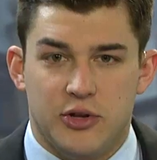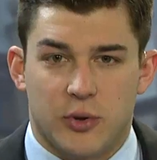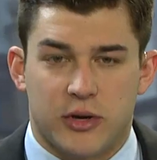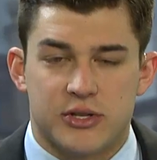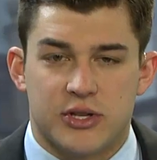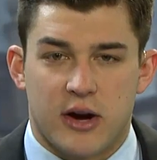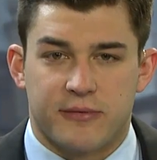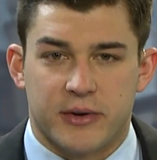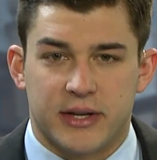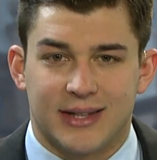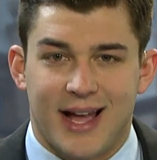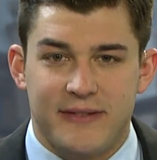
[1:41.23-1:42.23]
New York is
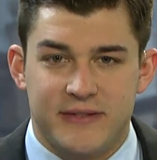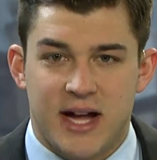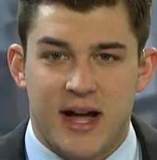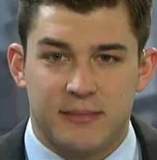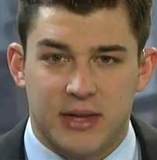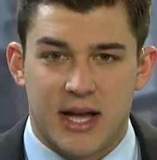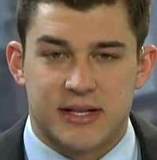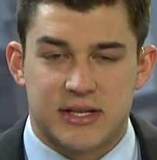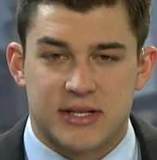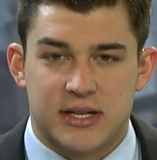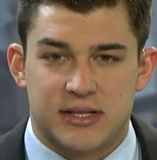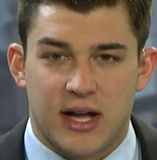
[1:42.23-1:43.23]
offering lifetime
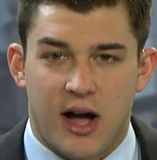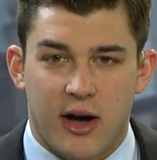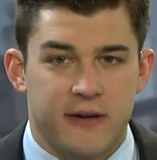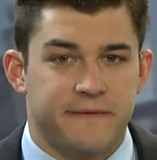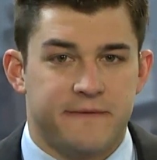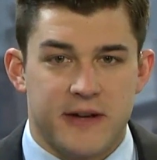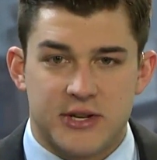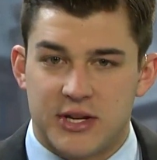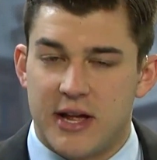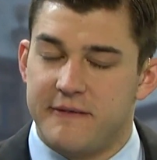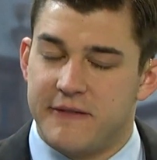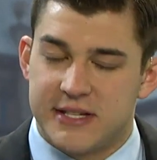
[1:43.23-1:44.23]
licenses to hunt, fish,
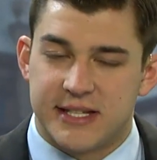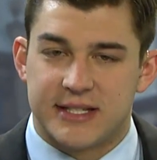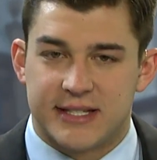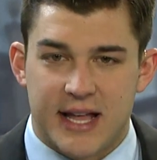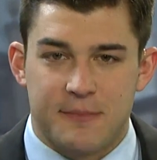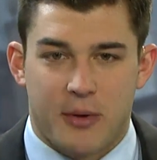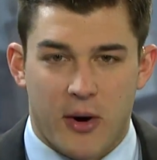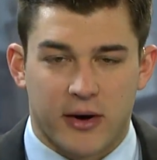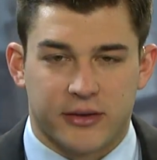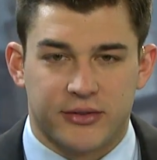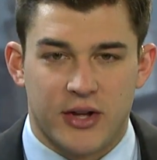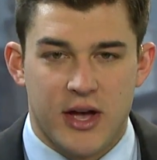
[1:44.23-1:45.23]
and visit state
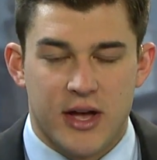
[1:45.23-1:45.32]
parks